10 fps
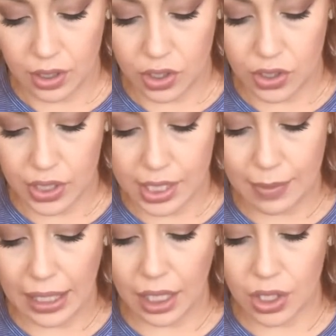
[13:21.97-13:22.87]
just
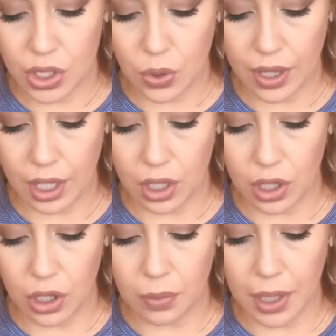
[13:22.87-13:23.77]
making sure that
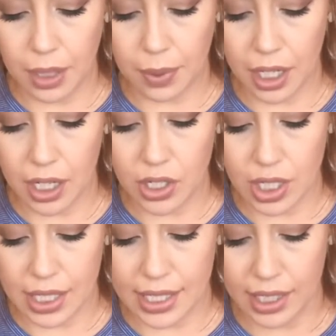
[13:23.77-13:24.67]
no Mod Podge
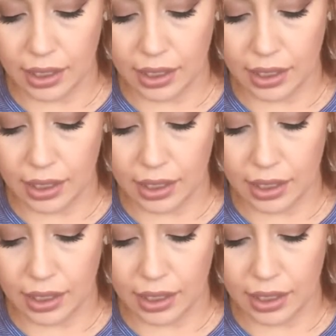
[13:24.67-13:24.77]
is still